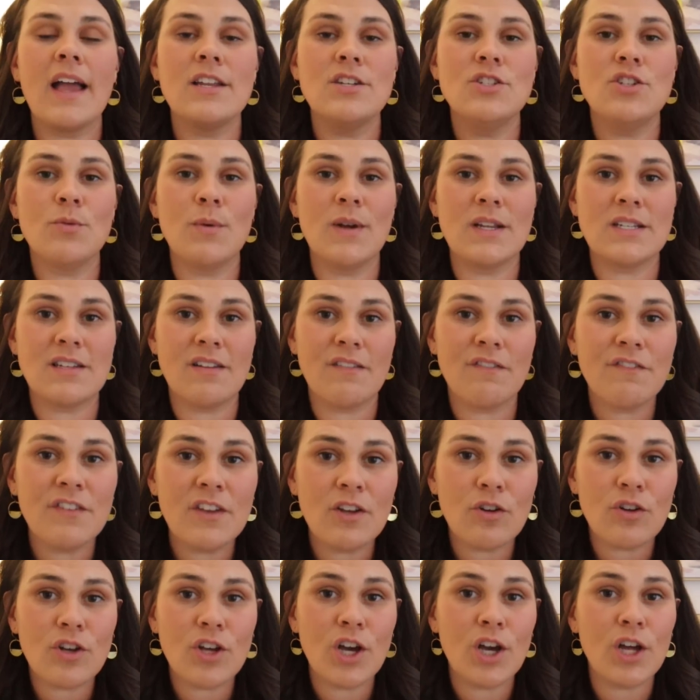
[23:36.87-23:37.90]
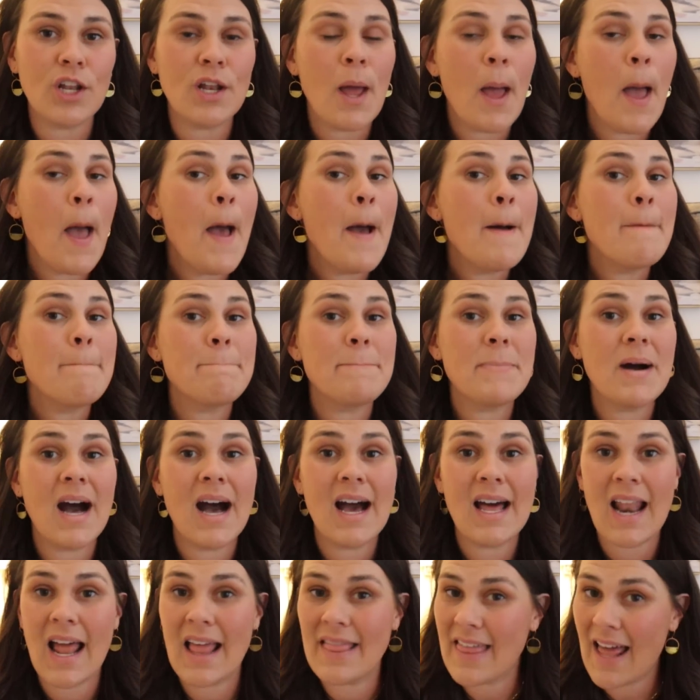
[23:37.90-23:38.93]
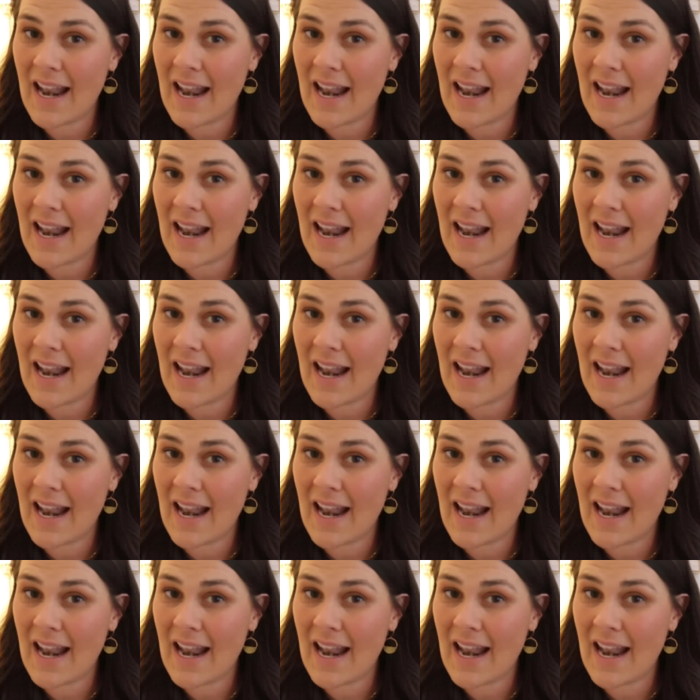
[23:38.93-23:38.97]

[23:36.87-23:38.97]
I do it to feel good, but